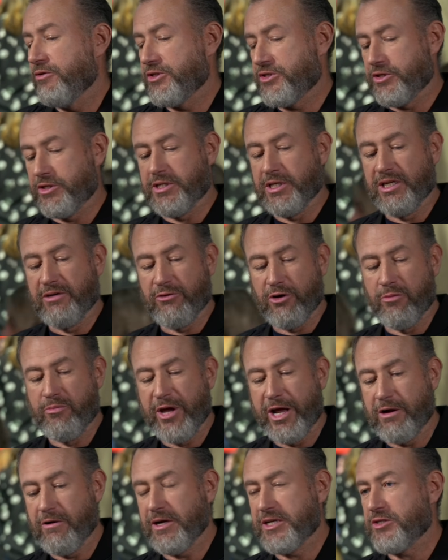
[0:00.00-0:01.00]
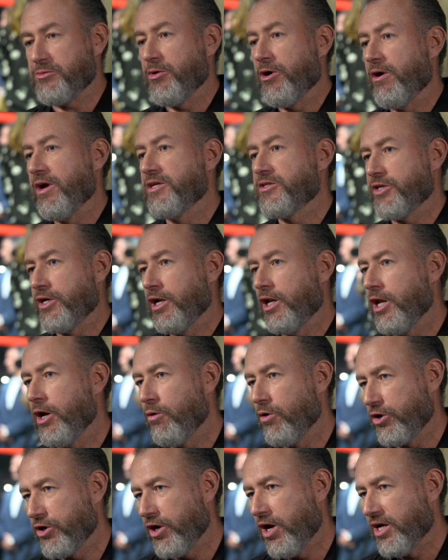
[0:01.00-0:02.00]
is to deliver a better experience at a
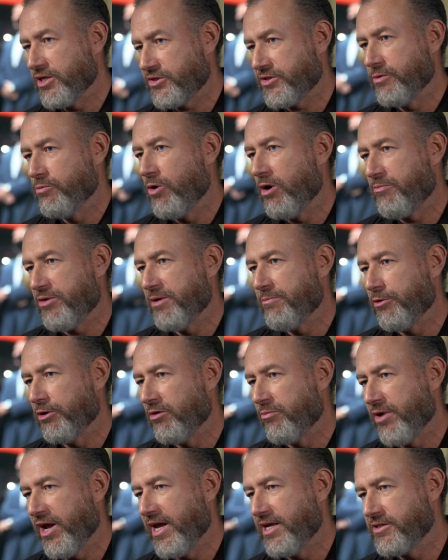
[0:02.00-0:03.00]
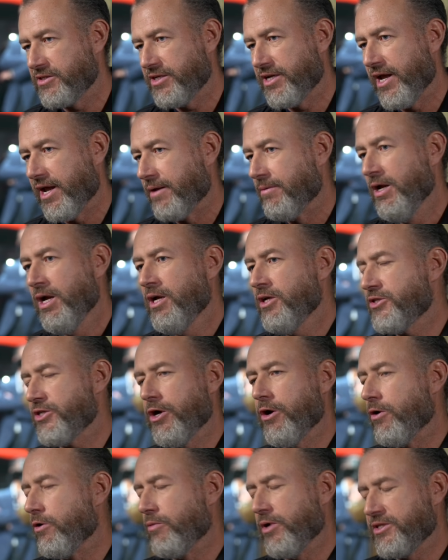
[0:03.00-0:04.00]
lower cost than what people are paying today.
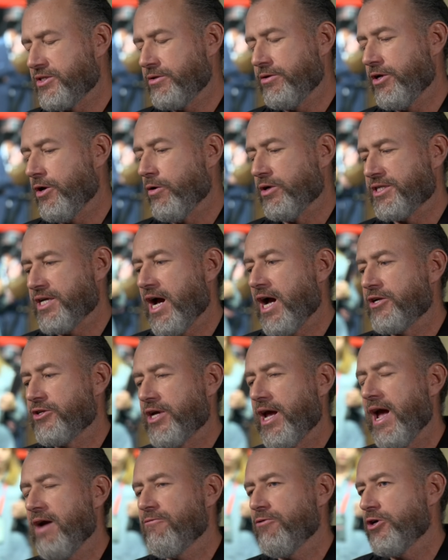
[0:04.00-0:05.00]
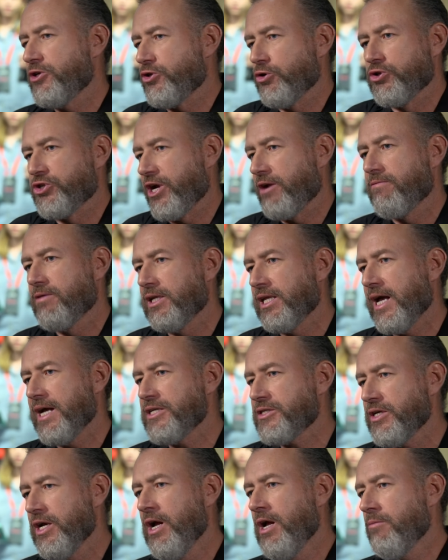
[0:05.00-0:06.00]
So it's hard to average or
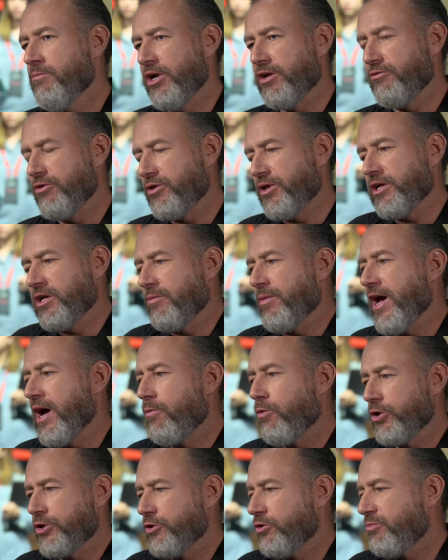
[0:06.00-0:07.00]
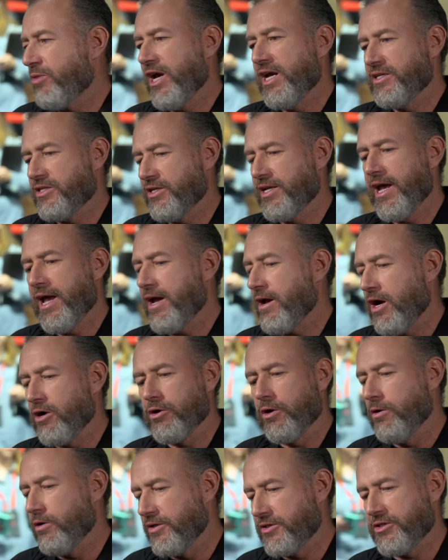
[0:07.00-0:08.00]
generalize, but if you think about what you'd pay today, our
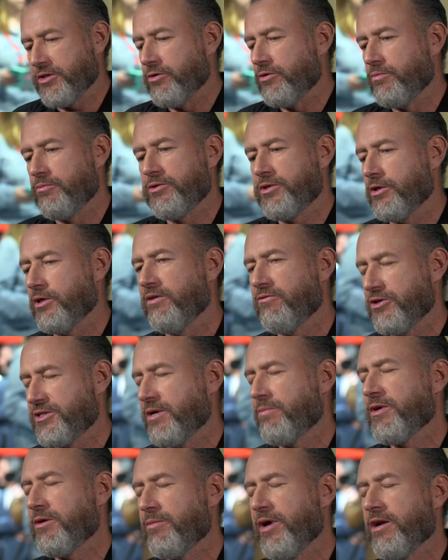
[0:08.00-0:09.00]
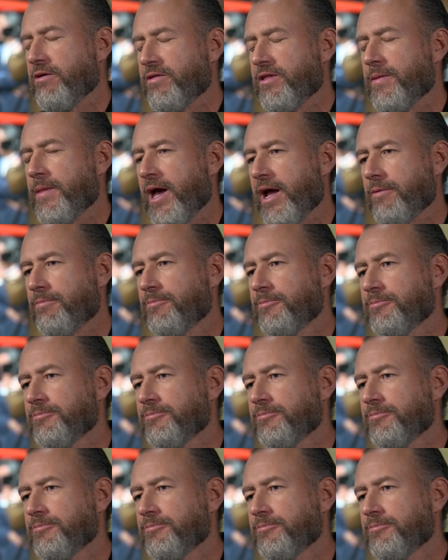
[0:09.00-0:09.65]
goal is to deliver something better than that.